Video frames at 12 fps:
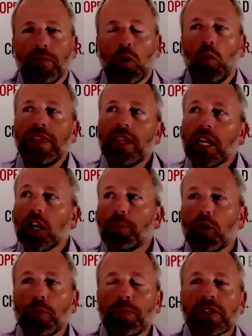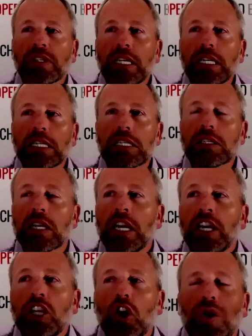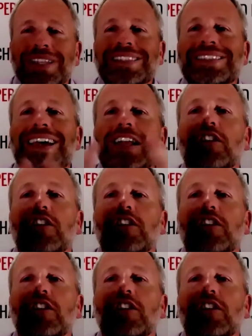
We think our purpose is, a set